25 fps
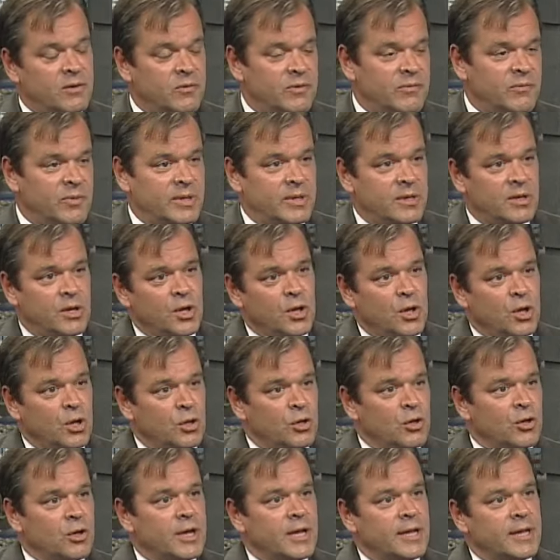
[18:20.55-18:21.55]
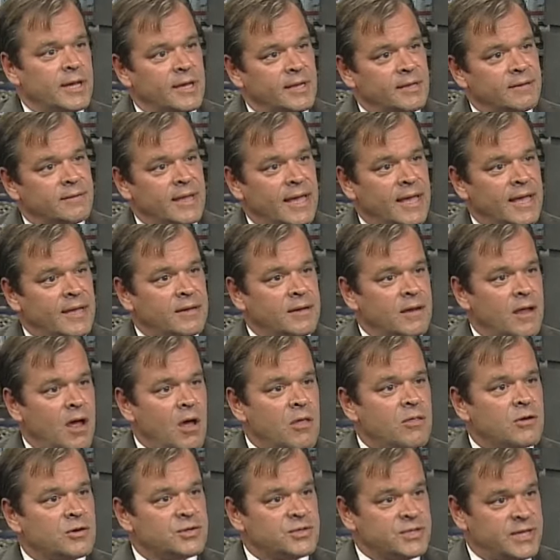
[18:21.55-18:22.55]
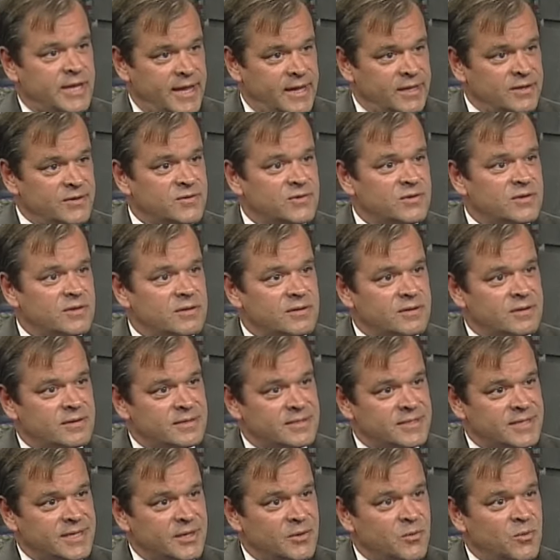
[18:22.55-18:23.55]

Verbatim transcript: We've been looking at, at other states to see